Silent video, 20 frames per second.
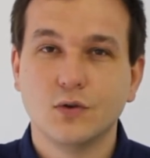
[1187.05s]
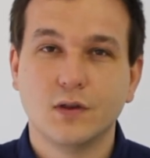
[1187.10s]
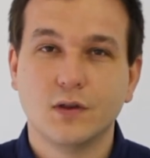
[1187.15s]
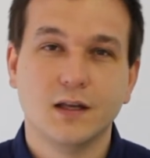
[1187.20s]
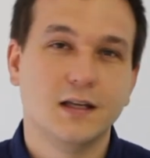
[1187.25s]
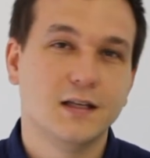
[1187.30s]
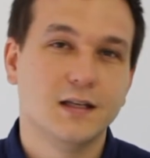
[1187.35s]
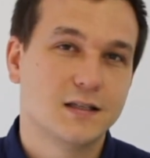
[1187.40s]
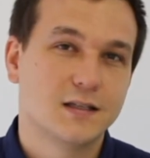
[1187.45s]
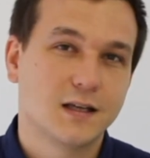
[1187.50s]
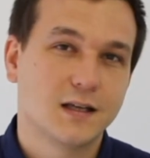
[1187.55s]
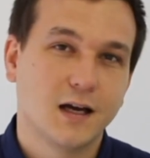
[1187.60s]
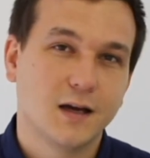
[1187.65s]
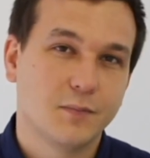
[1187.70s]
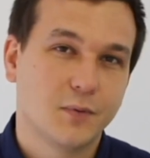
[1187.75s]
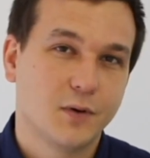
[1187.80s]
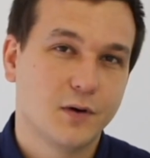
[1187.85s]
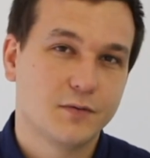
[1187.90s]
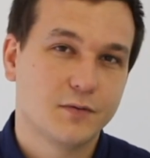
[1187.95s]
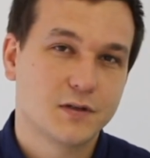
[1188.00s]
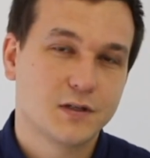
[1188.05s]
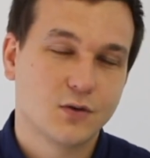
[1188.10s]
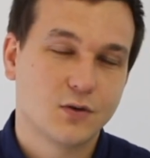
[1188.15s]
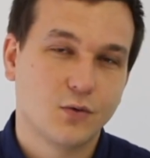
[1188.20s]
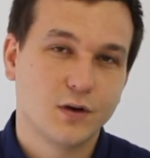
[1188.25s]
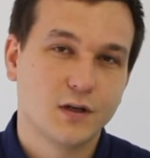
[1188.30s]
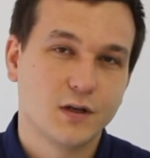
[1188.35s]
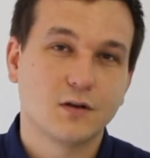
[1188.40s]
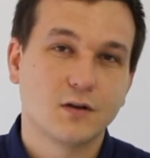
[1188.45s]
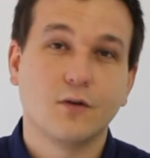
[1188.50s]
these type of
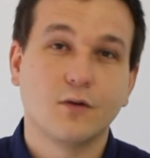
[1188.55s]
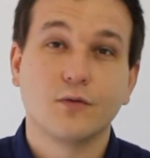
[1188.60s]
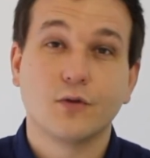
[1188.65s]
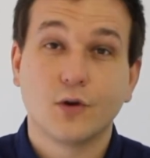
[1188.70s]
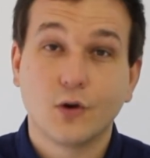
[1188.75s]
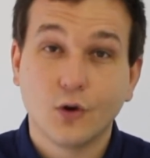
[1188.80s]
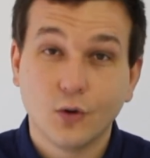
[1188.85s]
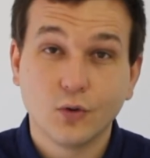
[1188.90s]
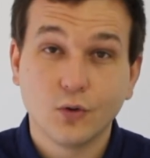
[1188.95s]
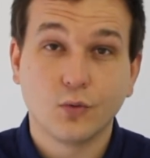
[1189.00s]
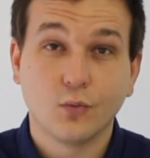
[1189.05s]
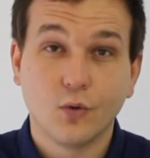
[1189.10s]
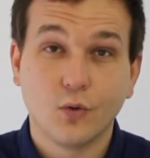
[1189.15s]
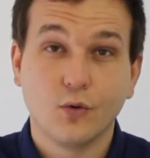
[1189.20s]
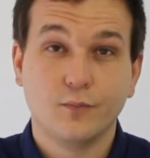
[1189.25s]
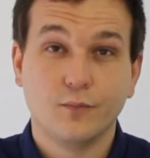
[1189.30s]
stories of the Cold War.